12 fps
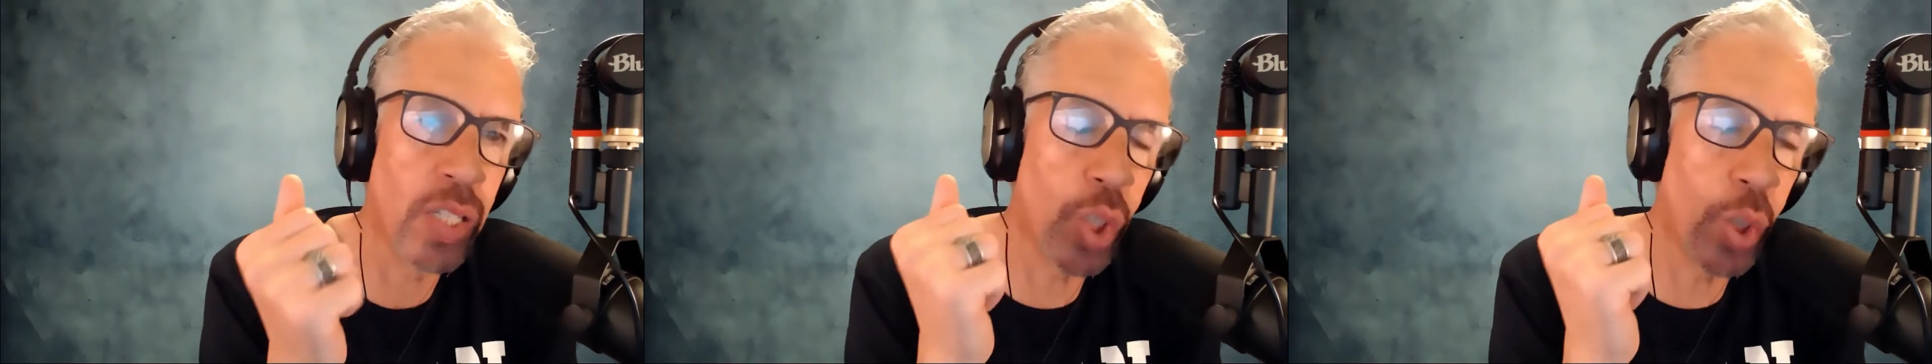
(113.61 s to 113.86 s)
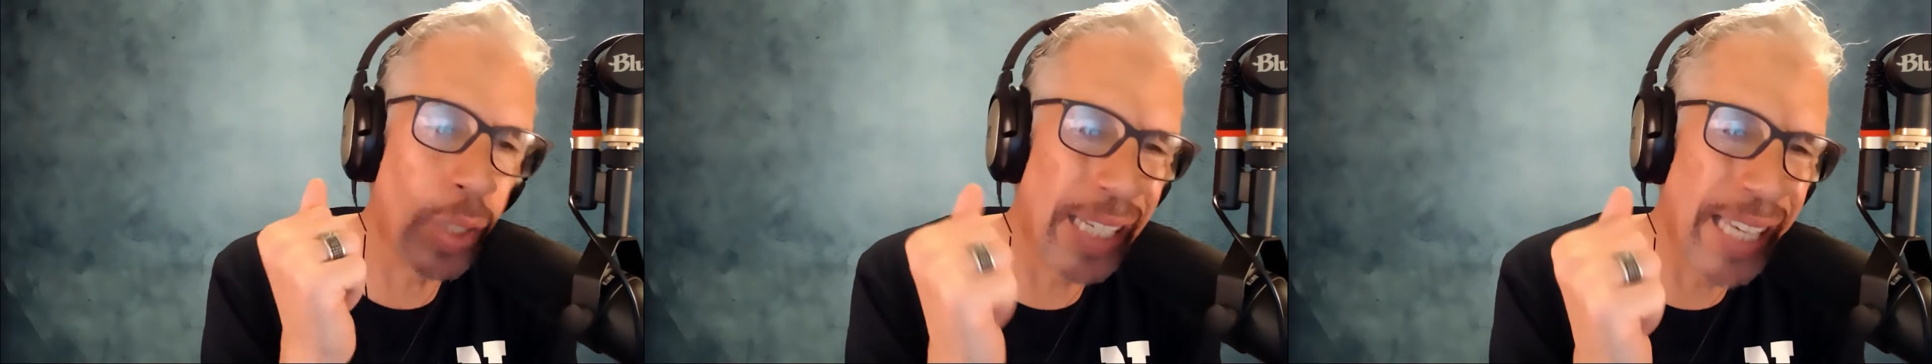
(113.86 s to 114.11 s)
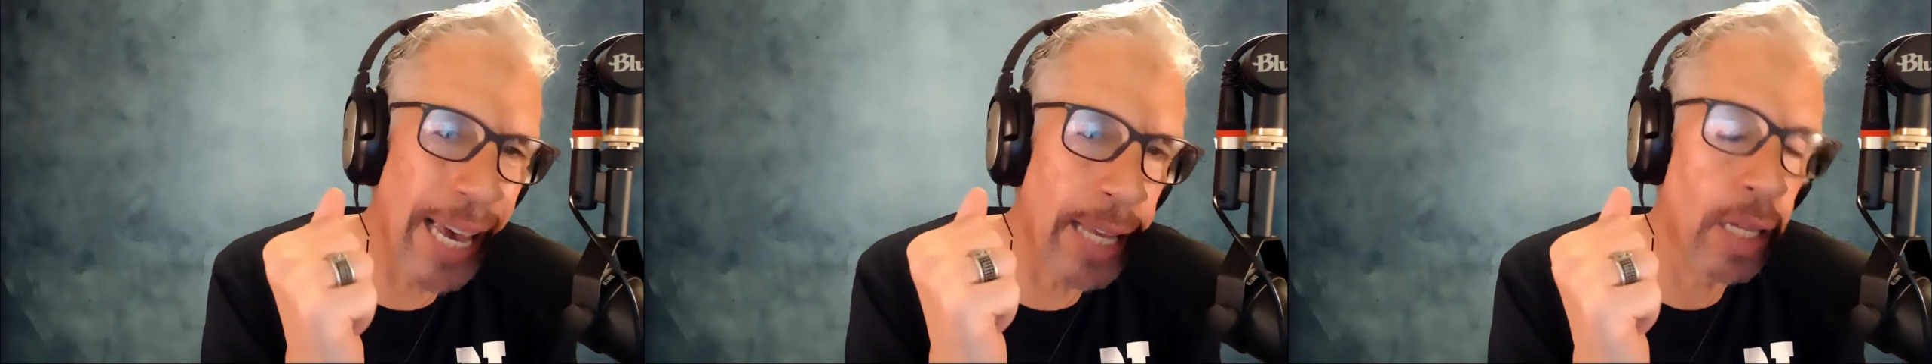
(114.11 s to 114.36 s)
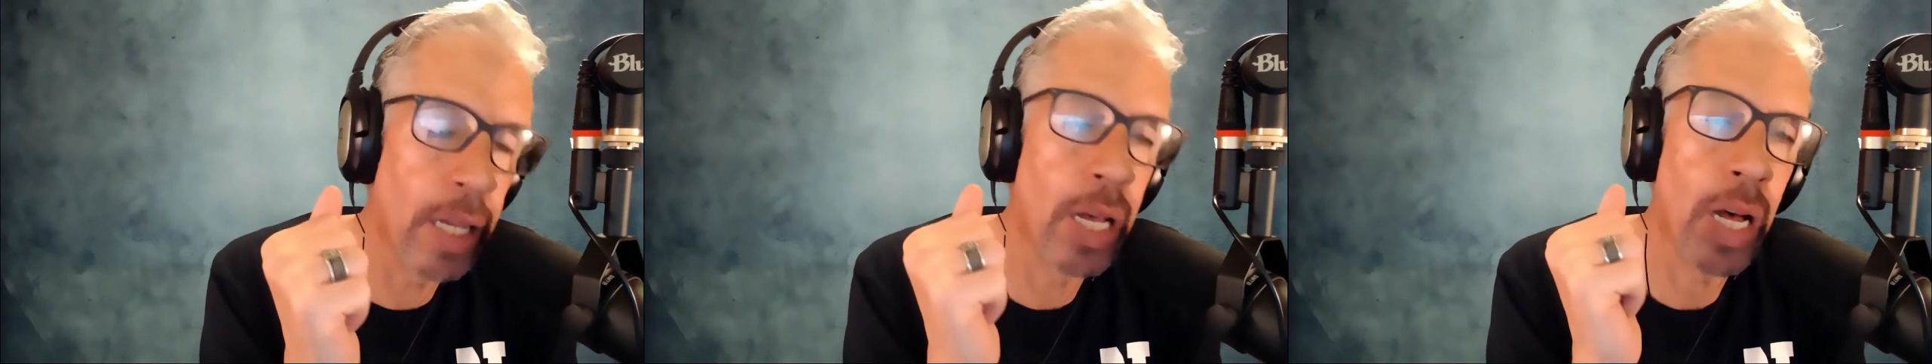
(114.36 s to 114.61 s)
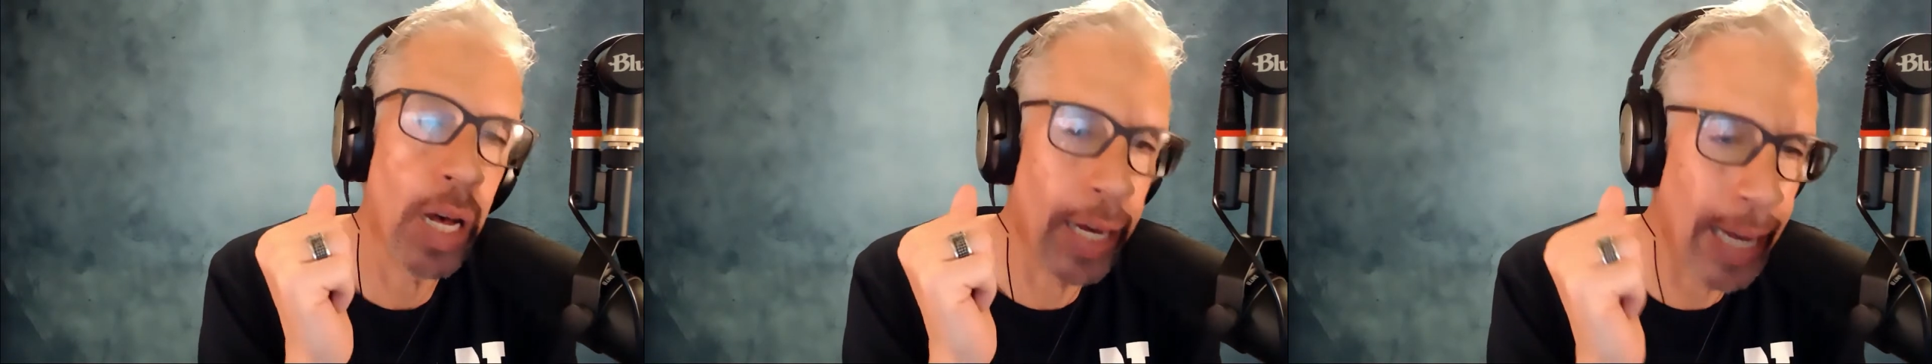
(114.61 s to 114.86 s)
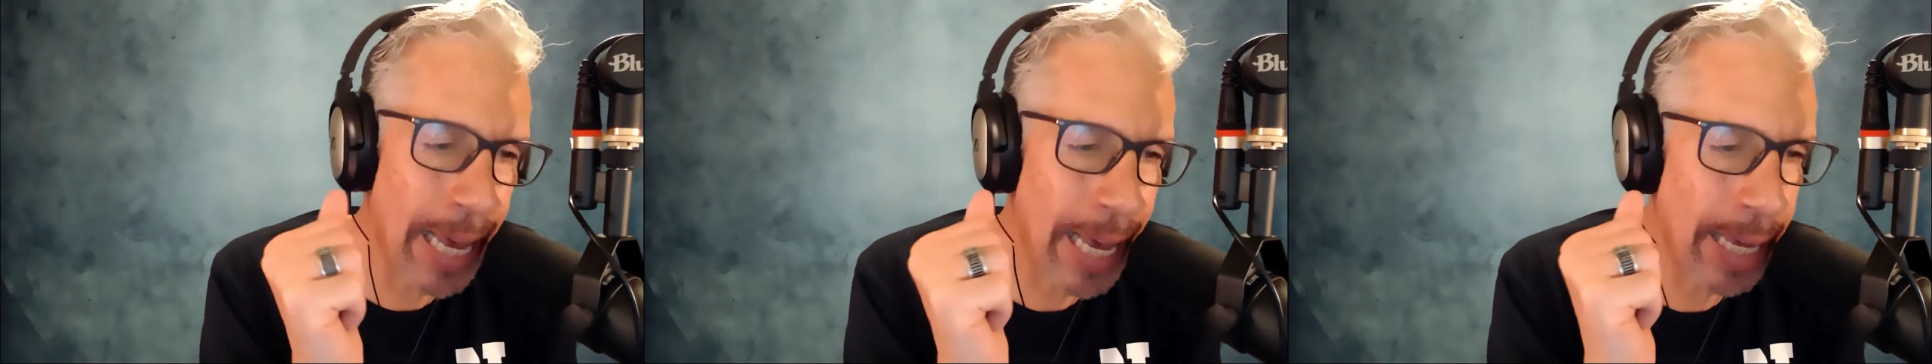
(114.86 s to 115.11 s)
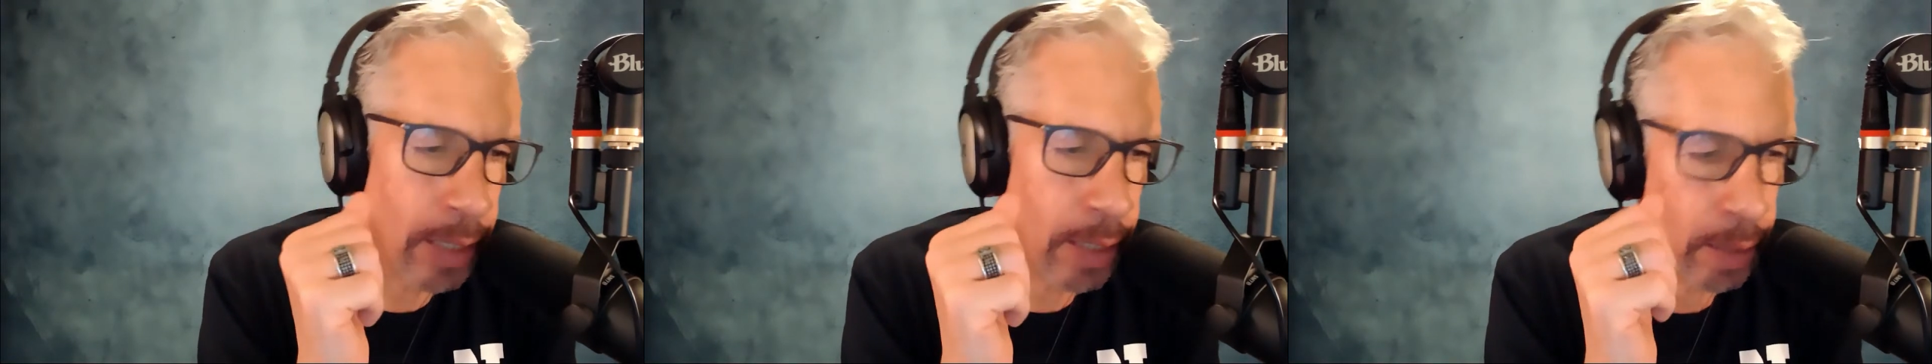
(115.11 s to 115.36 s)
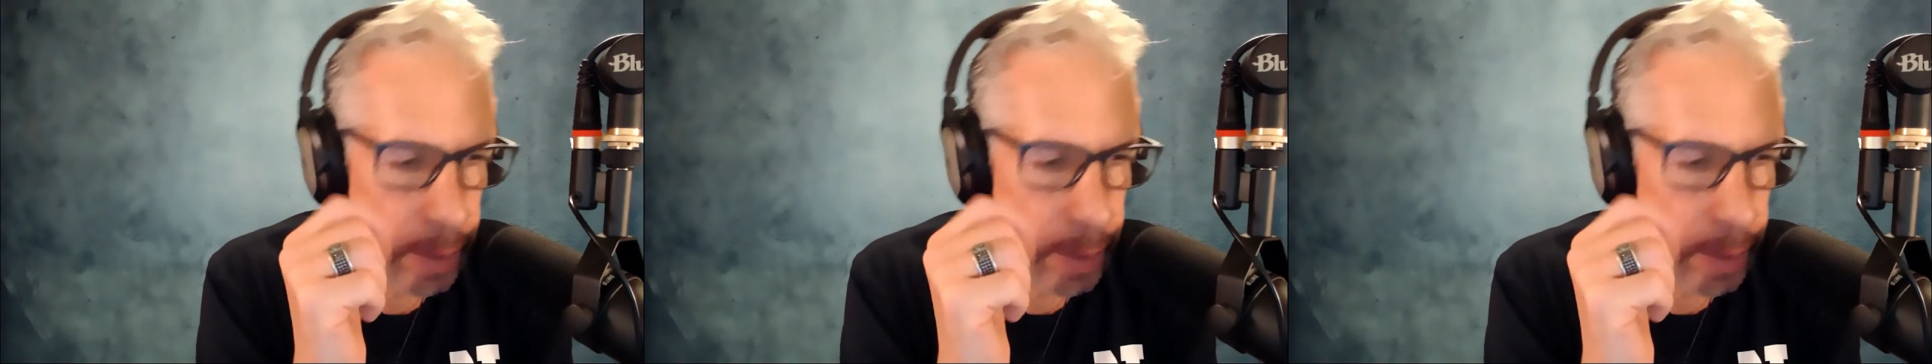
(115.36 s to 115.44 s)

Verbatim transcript: to get ahead?